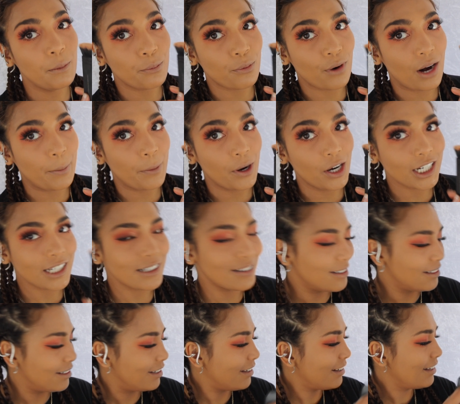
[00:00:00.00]
Primark,
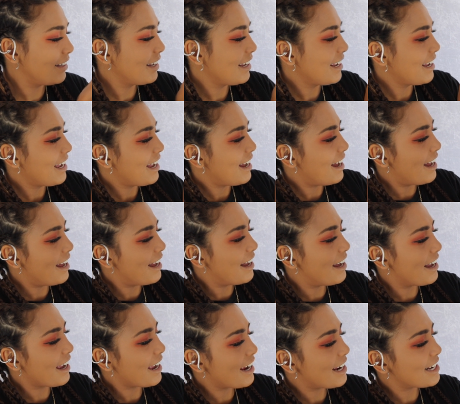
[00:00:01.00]

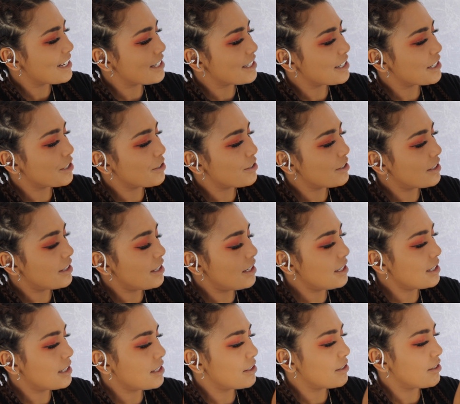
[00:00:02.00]
and just use
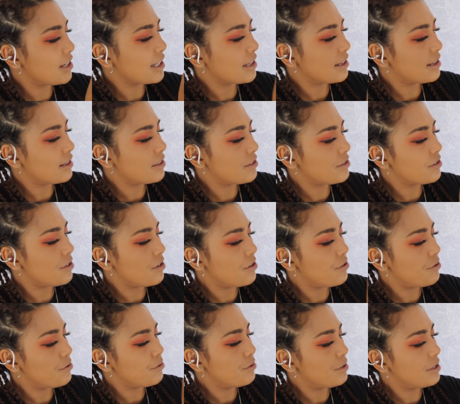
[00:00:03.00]
this like
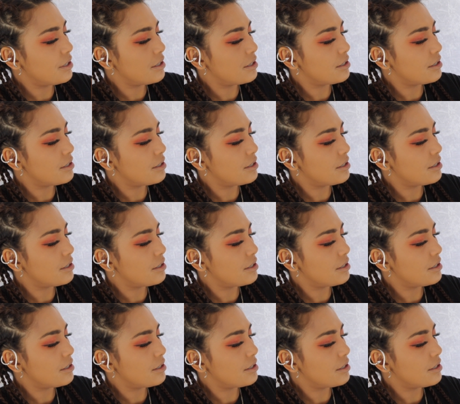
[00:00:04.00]
so.